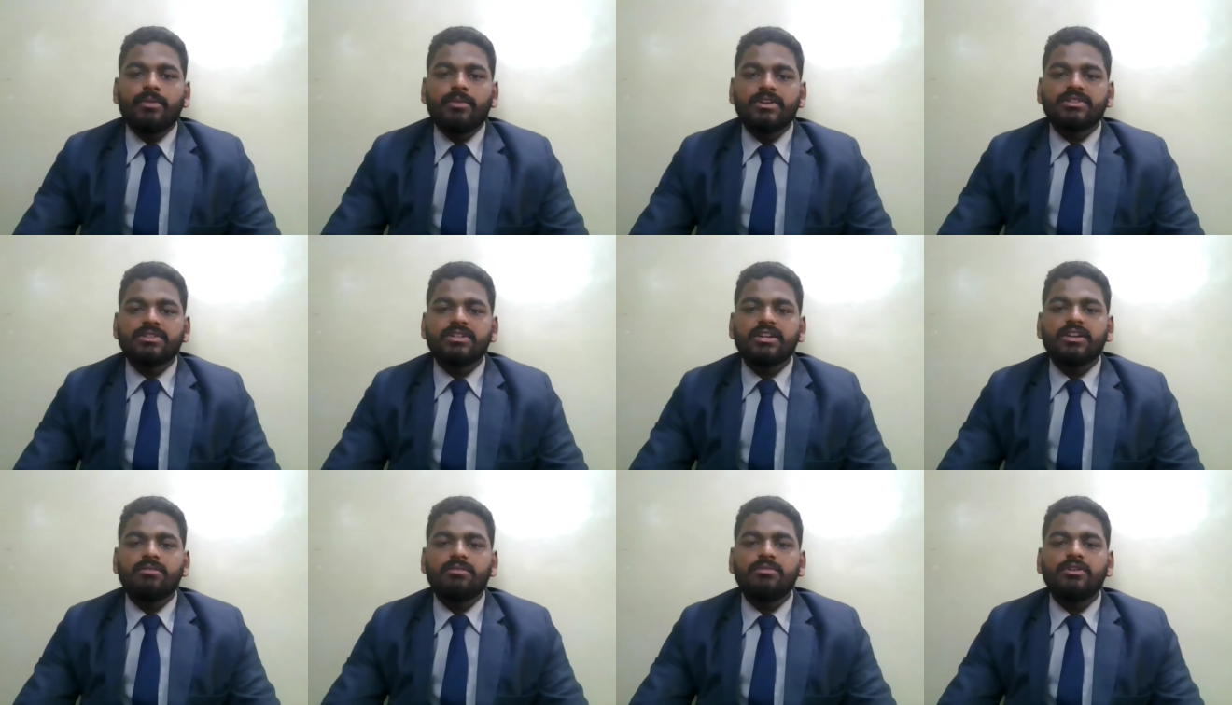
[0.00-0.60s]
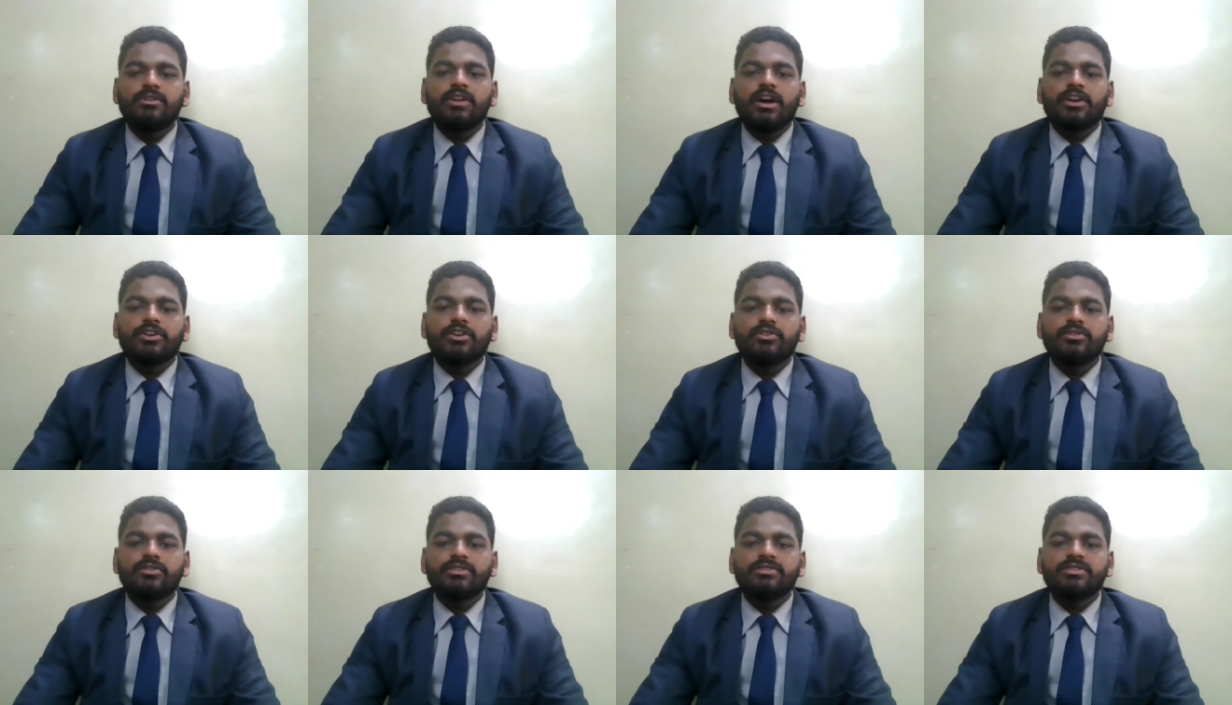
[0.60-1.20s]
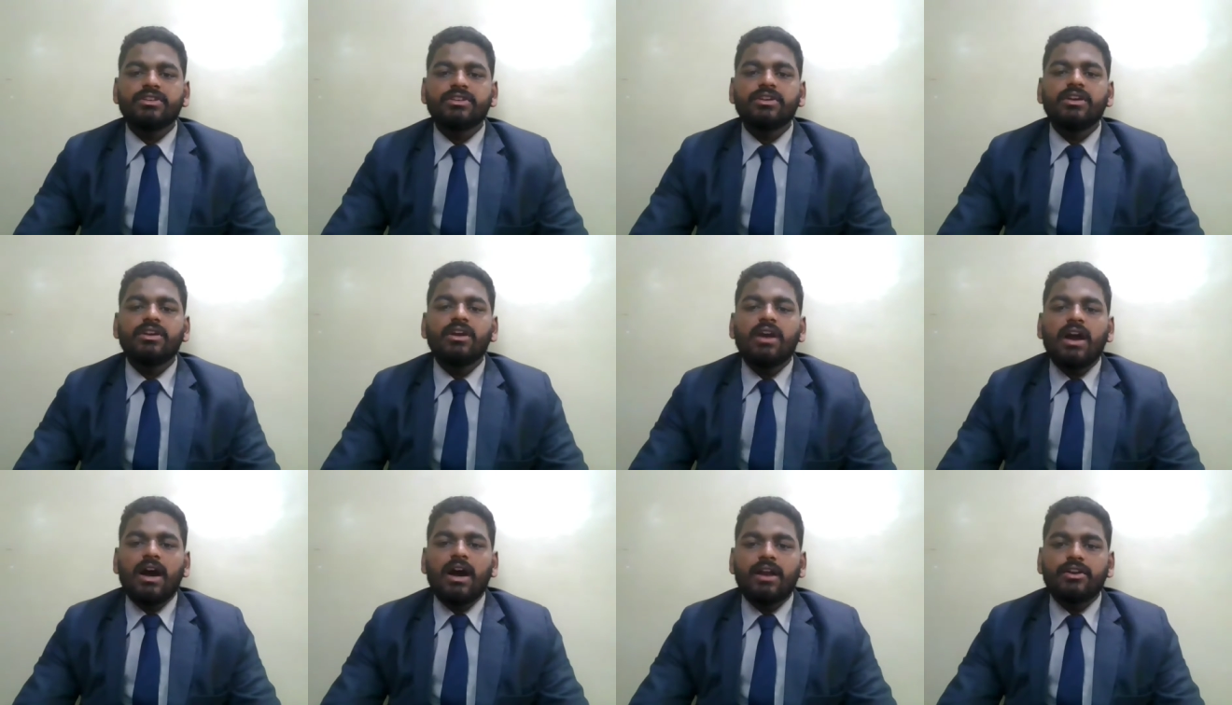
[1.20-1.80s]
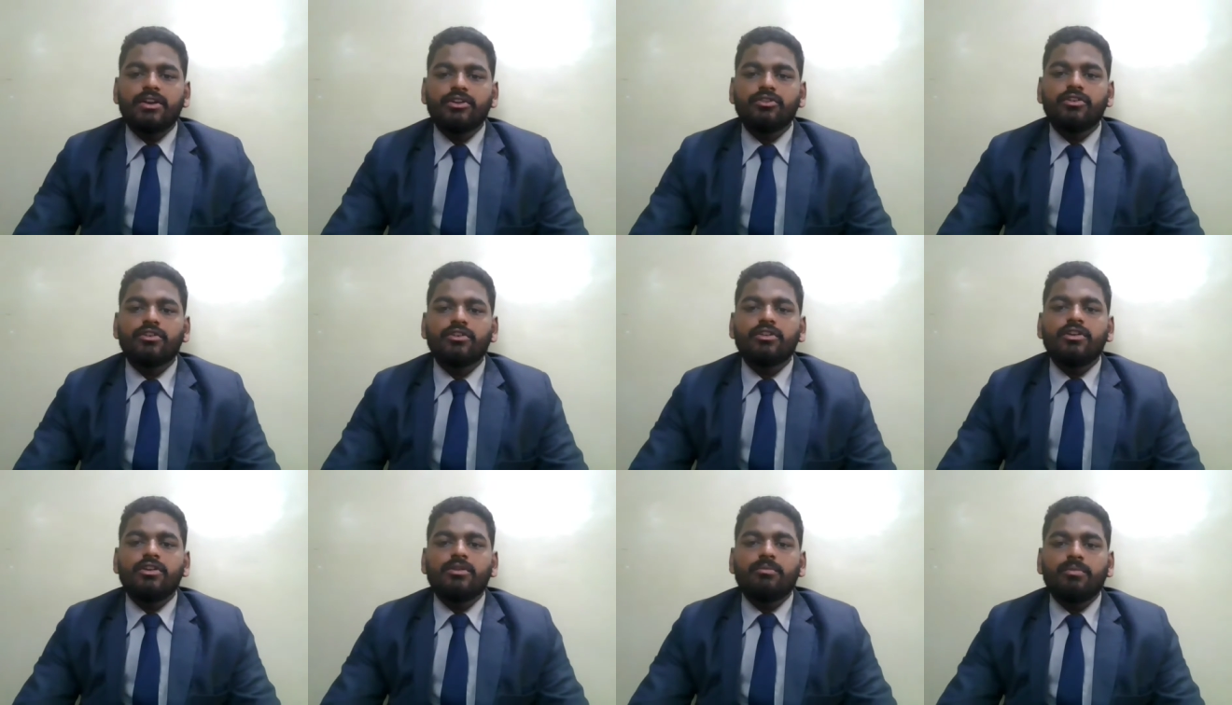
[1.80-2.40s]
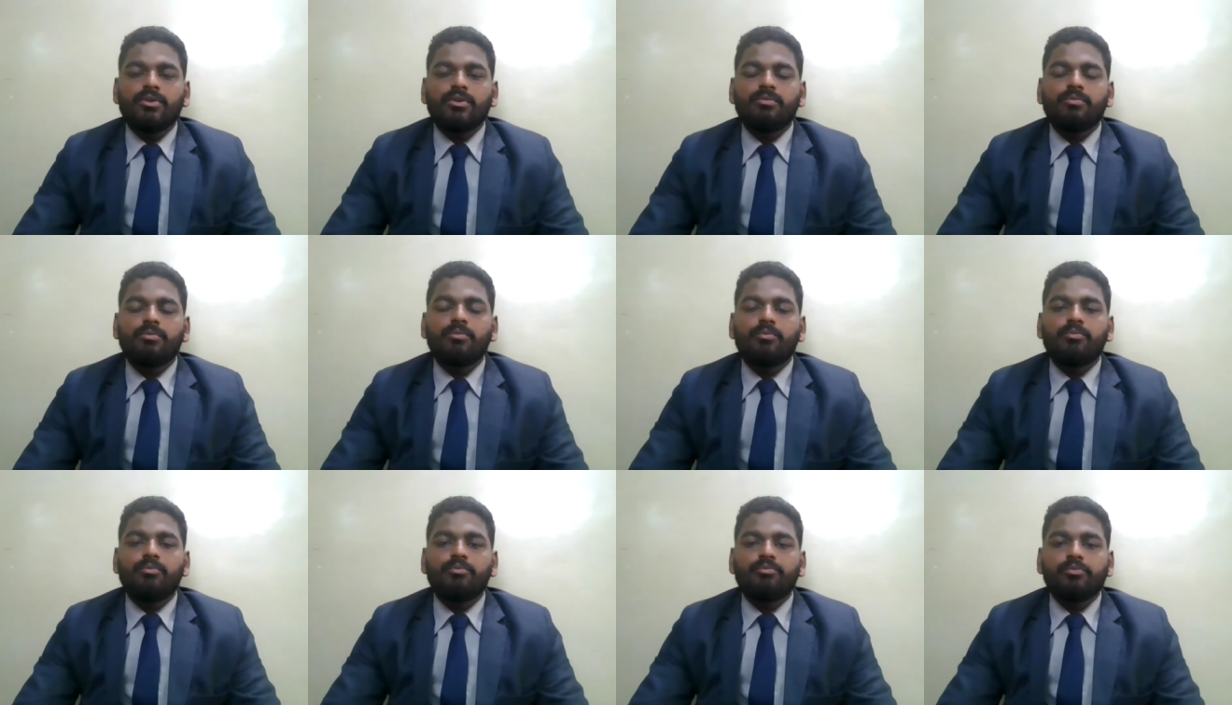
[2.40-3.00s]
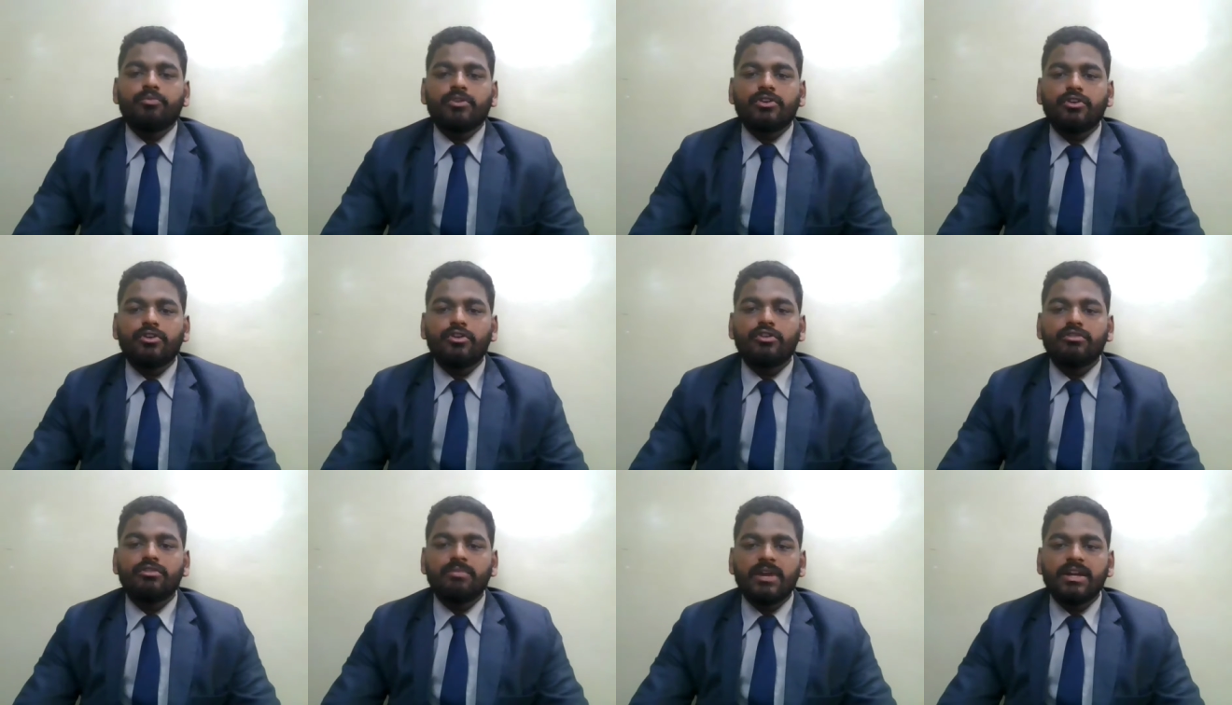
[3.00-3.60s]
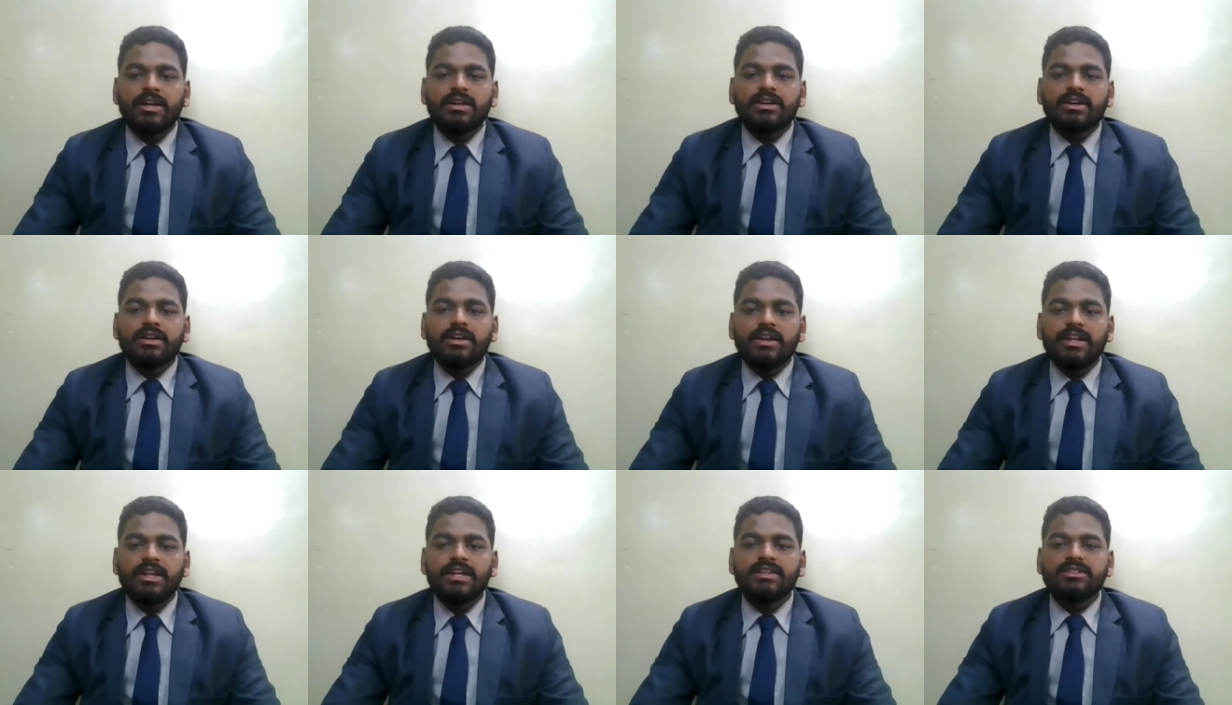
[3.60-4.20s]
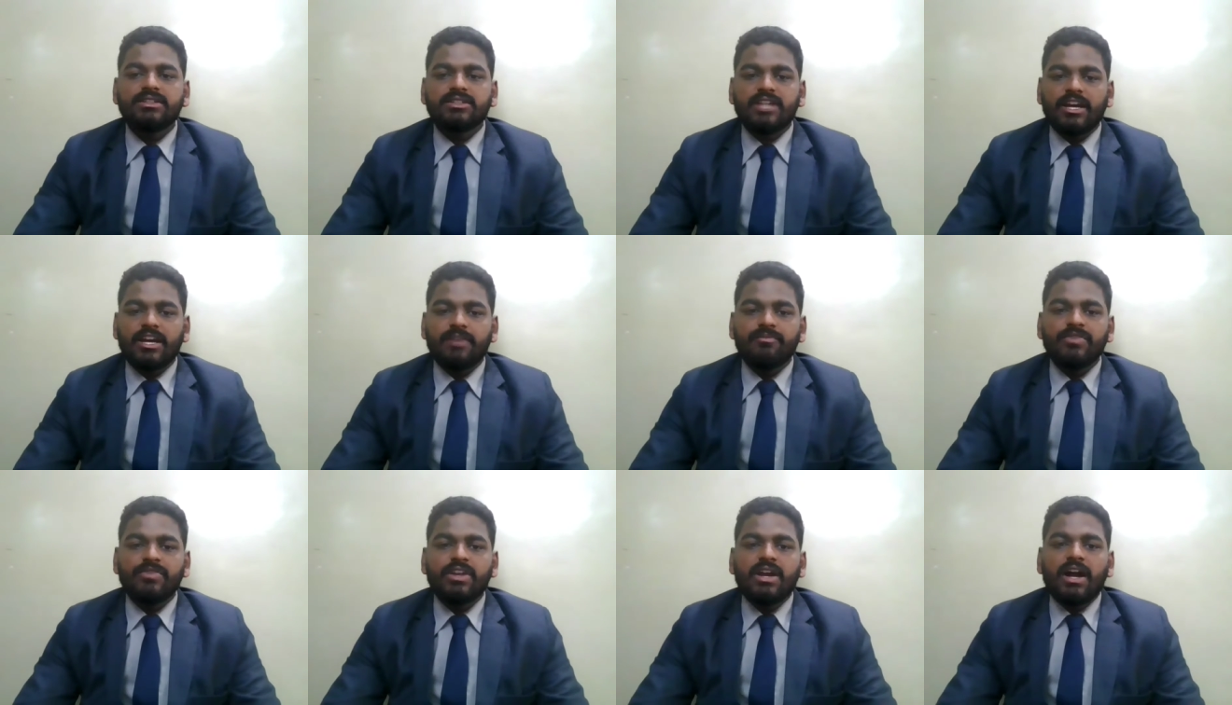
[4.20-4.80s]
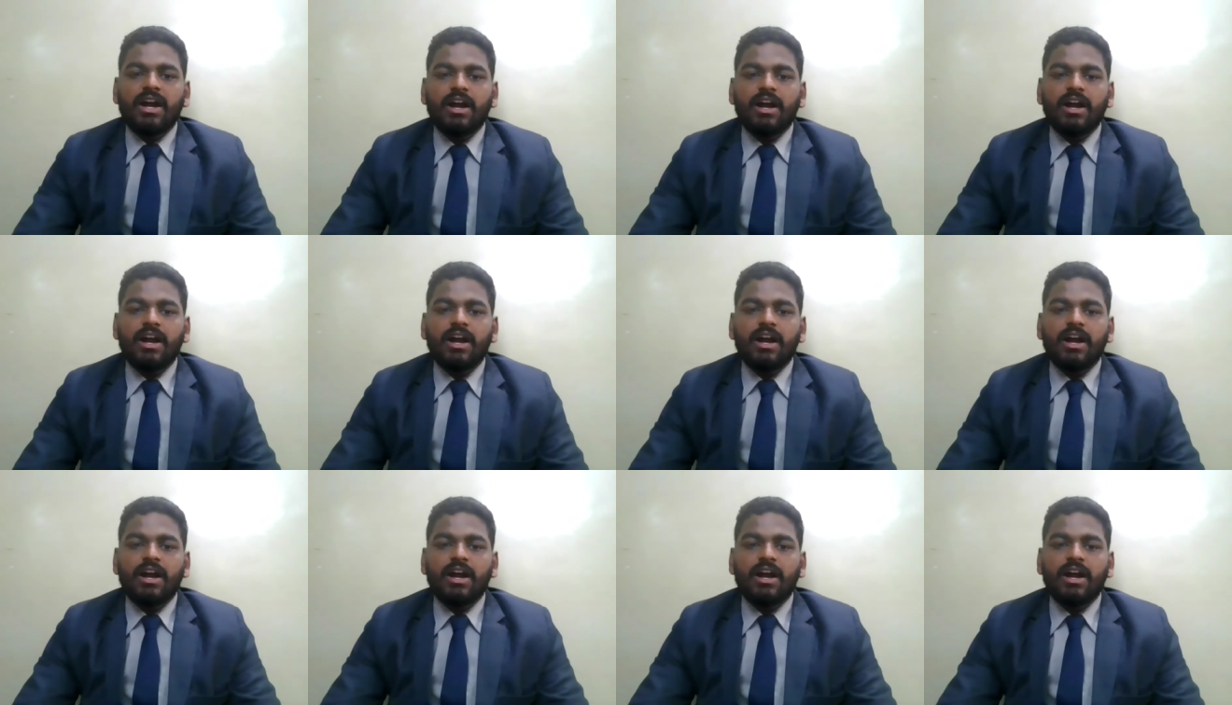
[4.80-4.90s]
measurable accuracy at your procurement leads time